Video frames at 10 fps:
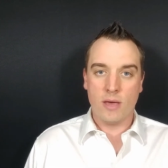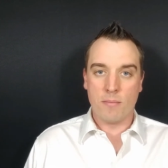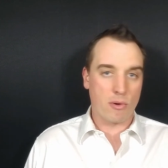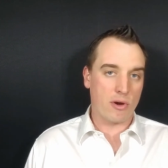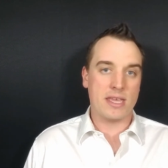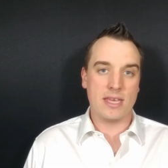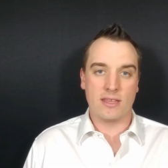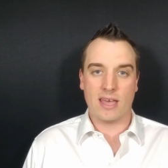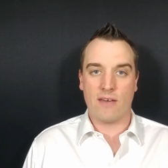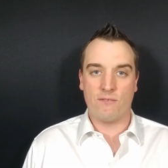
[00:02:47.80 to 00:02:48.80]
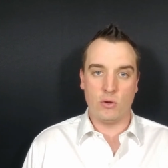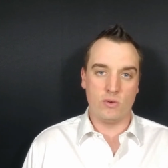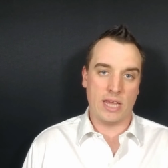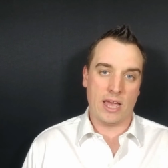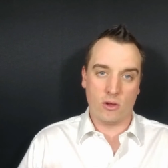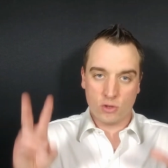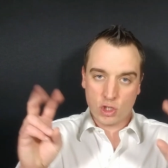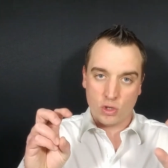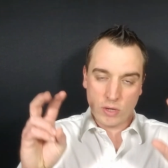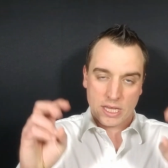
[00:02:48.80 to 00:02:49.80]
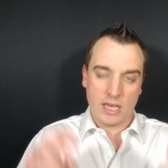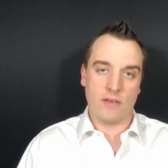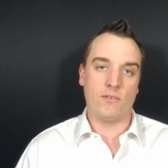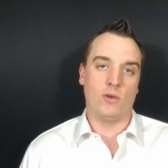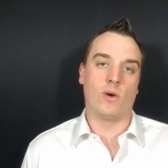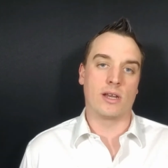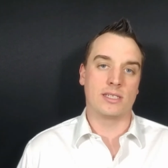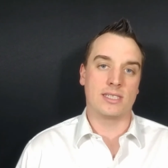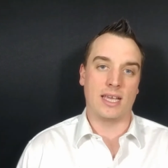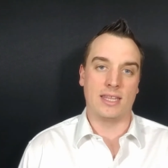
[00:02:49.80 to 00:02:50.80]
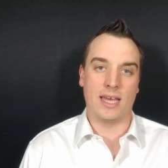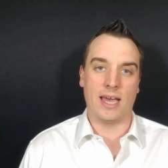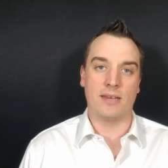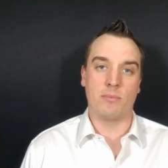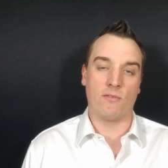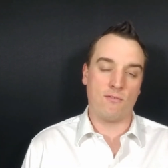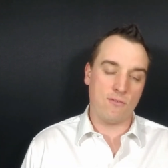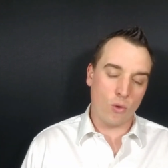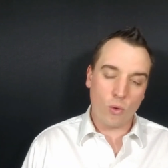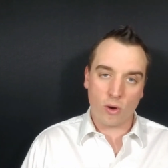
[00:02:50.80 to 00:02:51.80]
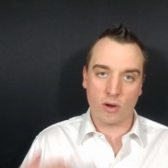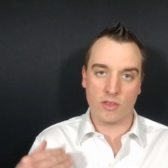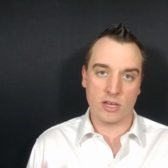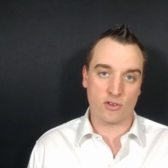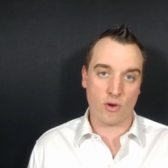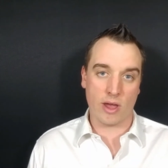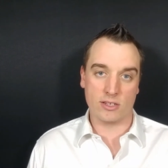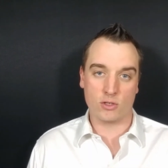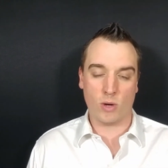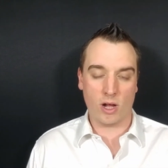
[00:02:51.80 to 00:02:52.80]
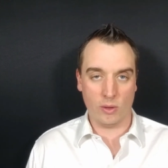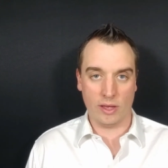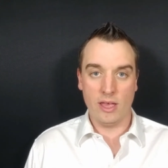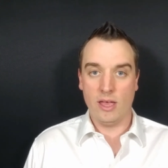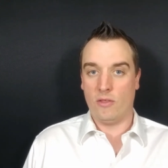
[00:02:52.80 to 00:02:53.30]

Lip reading: breaking that food down, chewing it if you want to say that, before they try to swallow it.